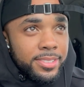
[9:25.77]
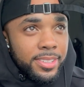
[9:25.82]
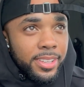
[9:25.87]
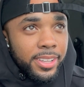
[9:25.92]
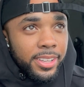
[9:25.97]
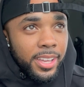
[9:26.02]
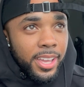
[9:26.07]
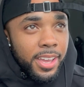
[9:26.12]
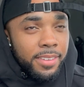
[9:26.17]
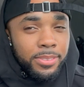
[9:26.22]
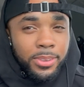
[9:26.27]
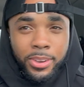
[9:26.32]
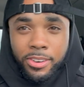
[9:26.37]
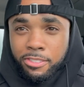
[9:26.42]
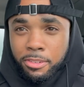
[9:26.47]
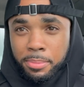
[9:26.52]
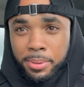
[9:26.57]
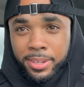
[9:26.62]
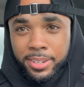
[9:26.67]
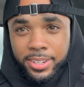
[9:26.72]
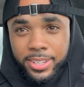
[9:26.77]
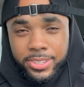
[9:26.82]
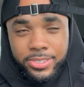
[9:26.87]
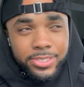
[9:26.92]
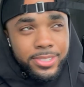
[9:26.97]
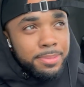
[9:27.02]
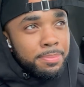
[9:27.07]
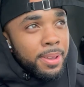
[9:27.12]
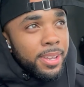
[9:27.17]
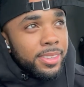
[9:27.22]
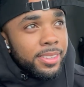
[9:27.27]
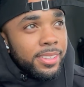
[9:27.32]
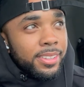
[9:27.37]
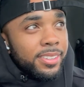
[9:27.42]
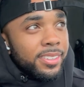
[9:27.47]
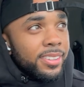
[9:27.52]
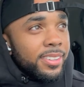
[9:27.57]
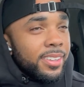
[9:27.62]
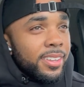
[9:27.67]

like have you ever been disrespected